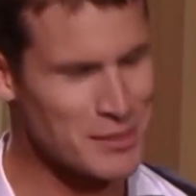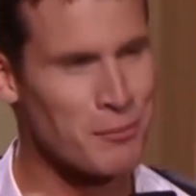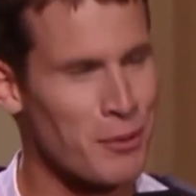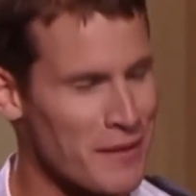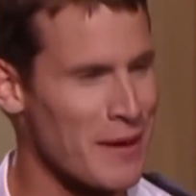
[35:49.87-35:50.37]

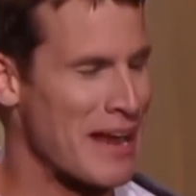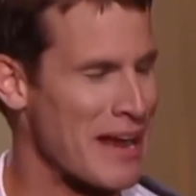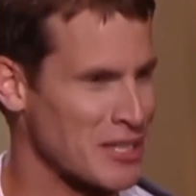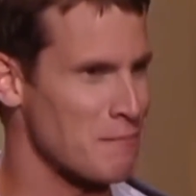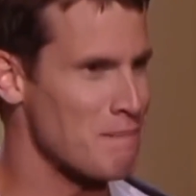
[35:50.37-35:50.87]
It's weird that I'm
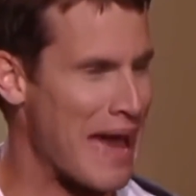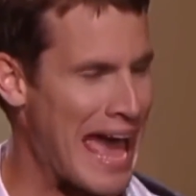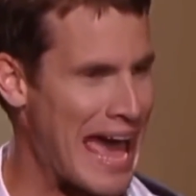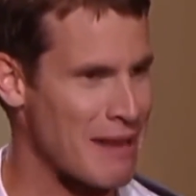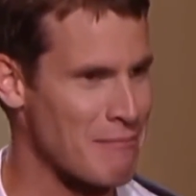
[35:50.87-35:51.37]
actually
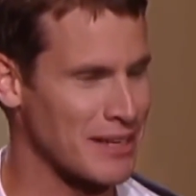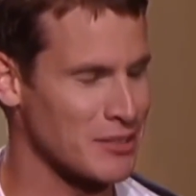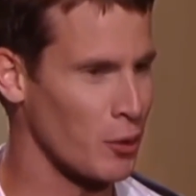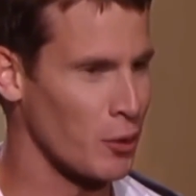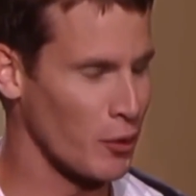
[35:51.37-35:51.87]
mad
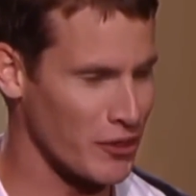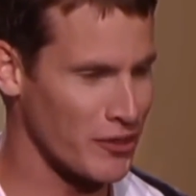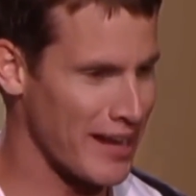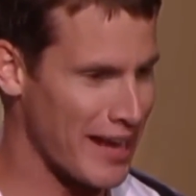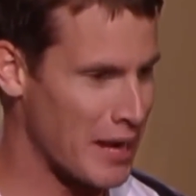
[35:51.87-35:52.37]
because earlier
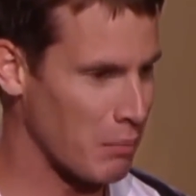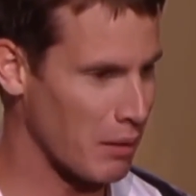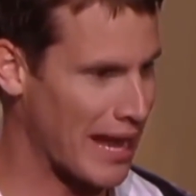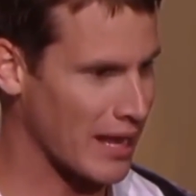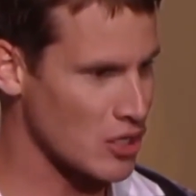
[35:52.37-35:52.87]
today I had a
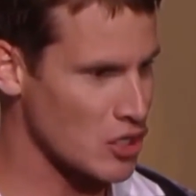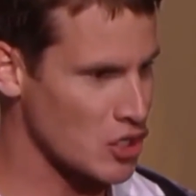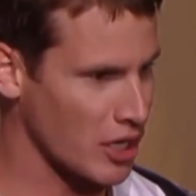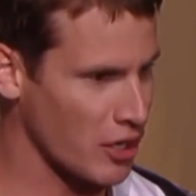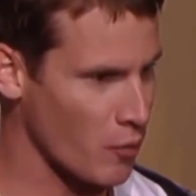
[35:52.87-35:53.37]
blackened
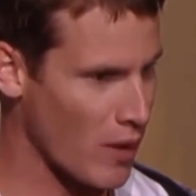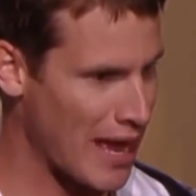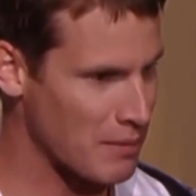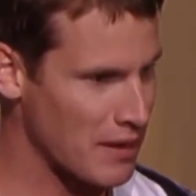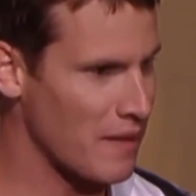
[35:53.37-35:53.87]
chicken
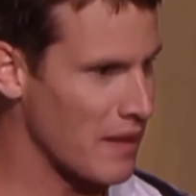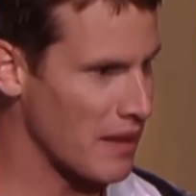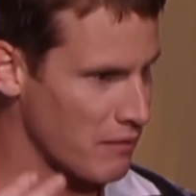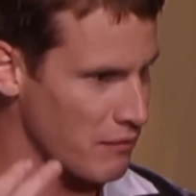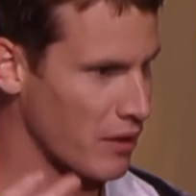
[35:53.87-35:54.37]
wrap and
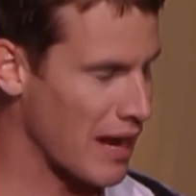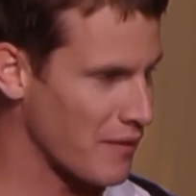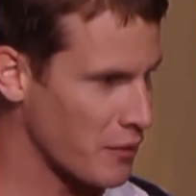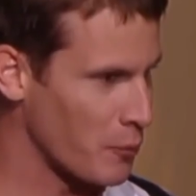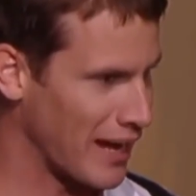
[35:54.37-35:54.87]
they
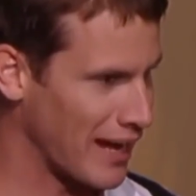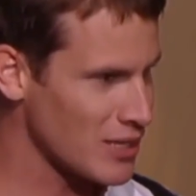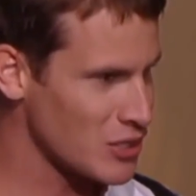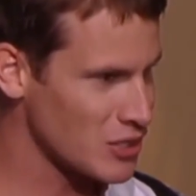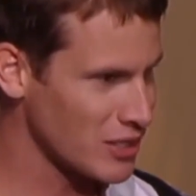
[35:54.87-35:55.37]
forgot the
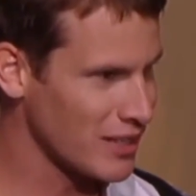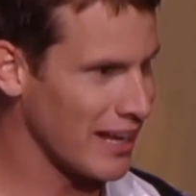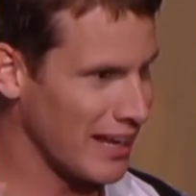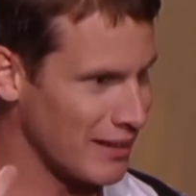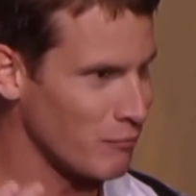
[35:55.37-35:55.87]
ranch.
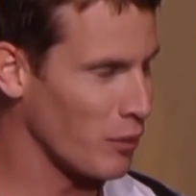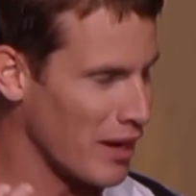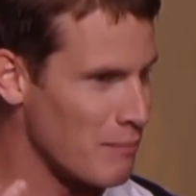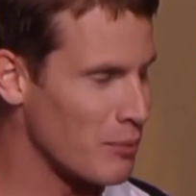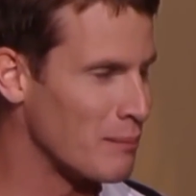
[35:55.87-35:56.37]
And
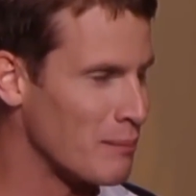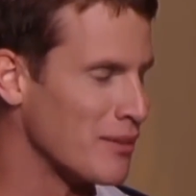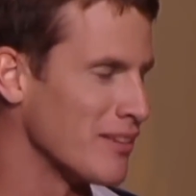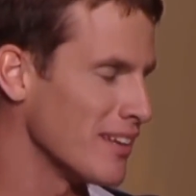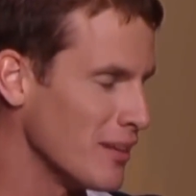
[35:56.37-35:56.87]
when I burped,
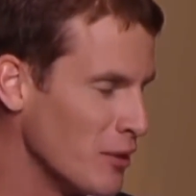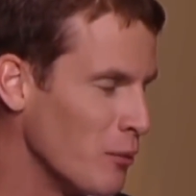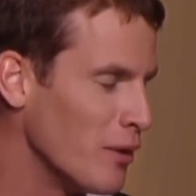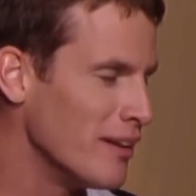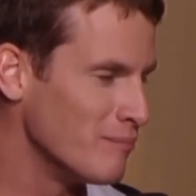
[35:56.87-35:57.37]
I was like, you
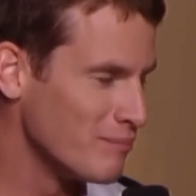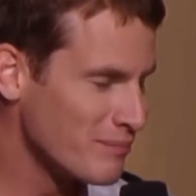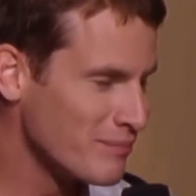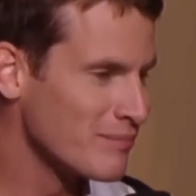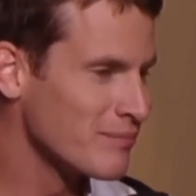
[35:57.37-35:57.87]
know what?
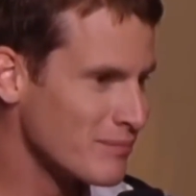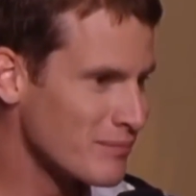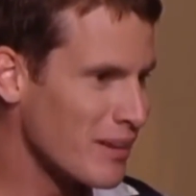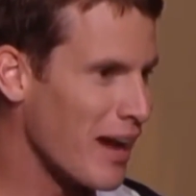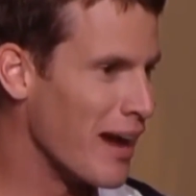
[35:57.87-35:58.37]

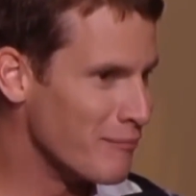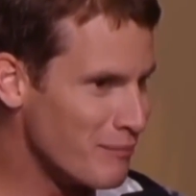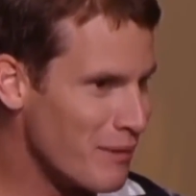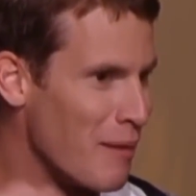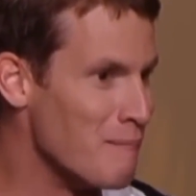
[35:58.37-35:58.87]

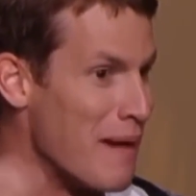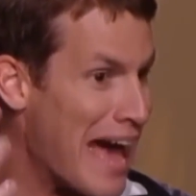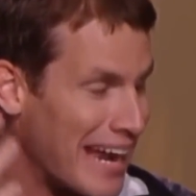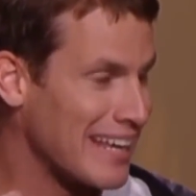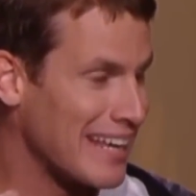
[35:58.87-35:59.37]
I'm
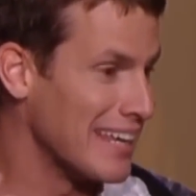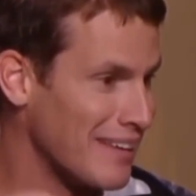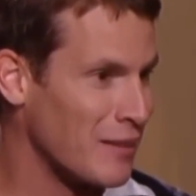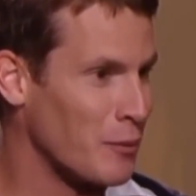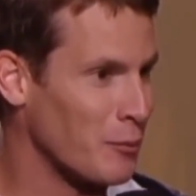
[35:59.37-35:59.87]
mad
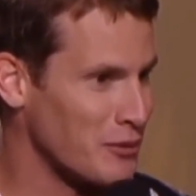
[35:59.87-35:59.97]
again that